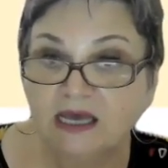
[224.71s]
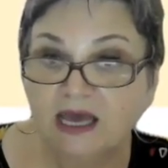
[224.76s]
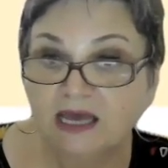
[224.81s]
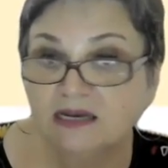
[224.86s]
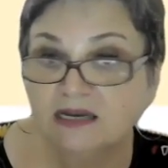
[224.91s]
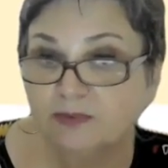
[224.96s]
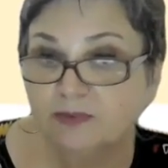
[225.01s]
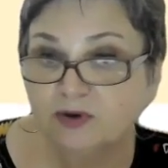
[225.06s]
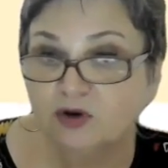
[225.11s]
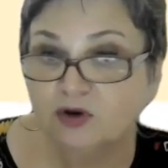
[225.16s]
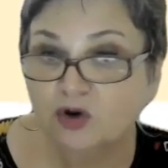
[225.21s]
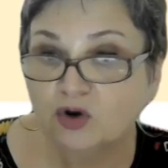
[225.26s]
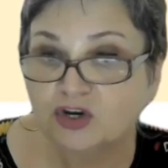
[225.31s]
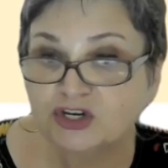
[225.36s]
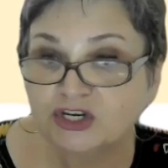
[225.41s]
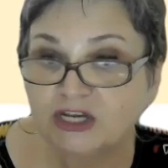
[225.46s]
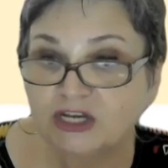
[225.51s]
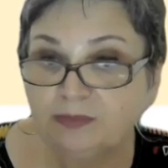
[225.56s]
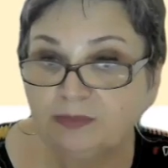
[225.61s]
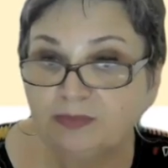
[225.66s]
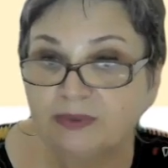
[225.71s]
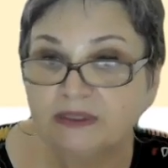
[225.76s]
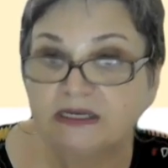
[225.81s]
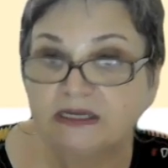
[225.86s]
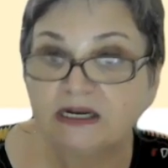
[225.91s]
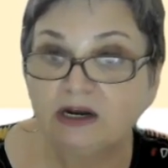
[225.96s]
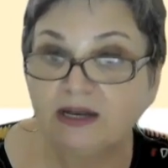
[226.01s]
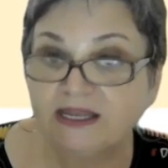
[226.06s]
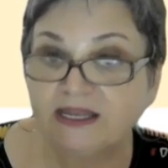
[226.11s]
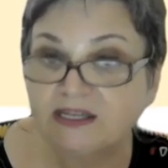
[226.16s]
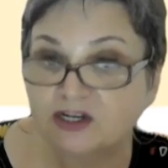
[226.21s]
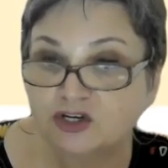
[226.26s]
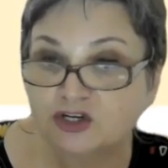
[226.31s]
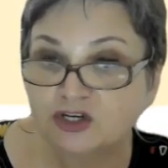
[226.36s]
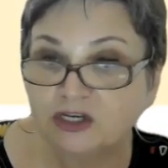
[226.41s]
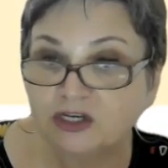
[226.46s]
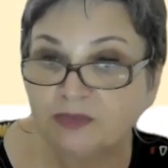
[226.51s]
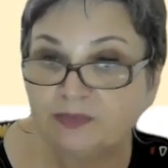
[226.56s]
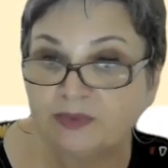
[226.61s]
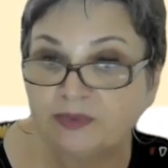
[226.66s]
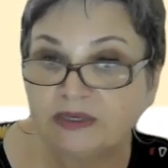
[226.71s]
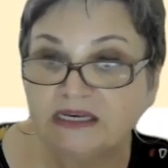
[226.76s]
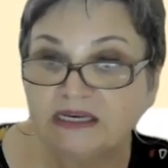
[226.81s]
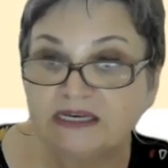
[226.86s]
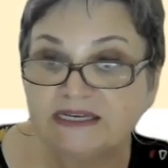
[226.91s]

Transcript: entrepreneurship, leadership,